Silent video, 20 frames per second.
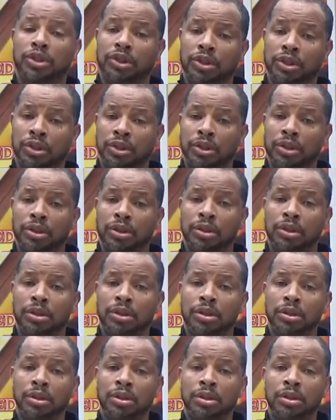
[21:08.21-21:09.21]
Yeah, come
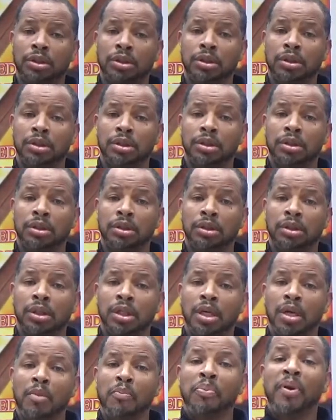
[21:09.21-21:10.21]
on.
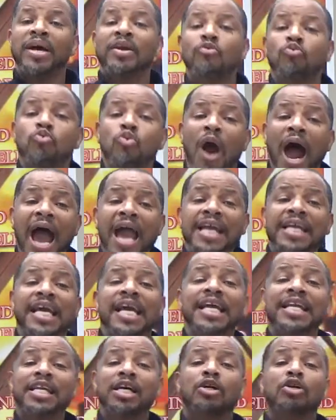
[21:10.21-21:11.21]
But
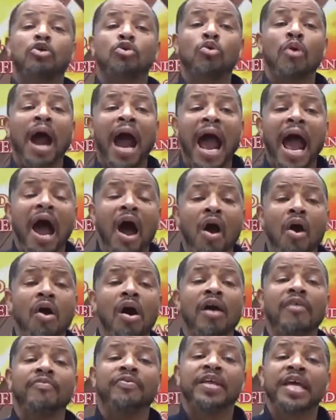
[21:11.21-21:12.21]
right in the crowd
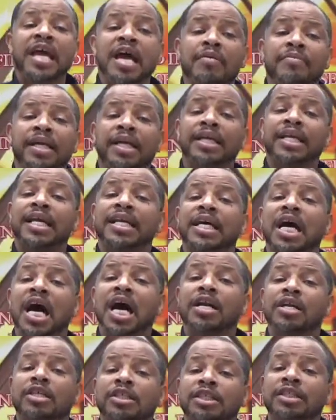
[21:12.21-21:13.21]
of them that didn't
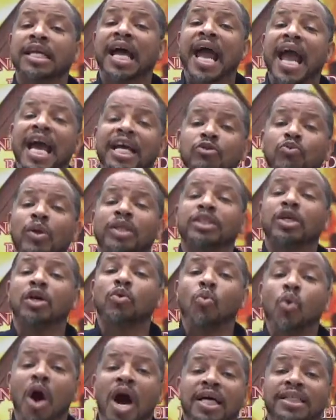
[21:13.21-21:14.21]
understand were
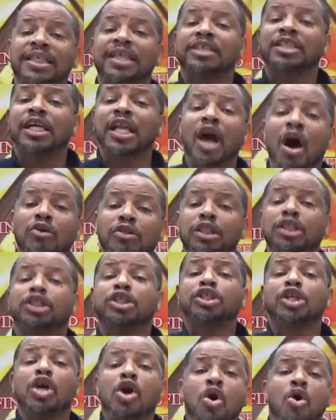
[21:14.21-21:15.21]
the ones that's
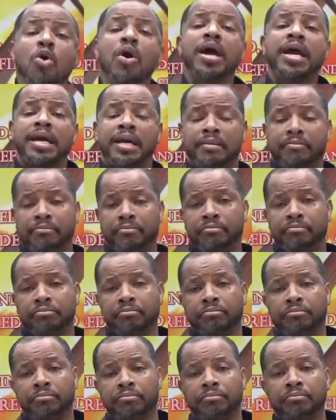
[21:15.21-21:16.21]
closest to him. Mm
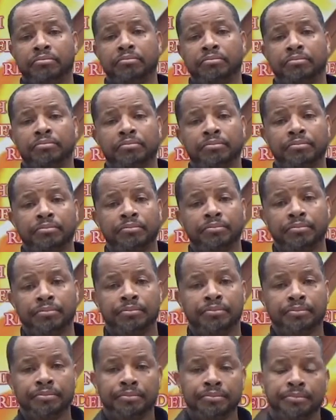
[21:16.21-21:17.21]

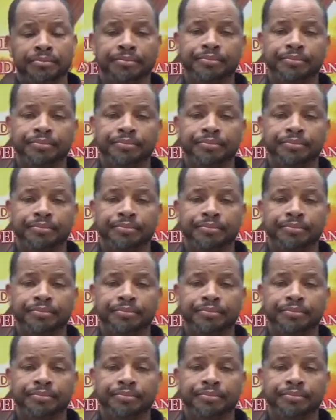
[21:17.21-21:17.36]
-hmm.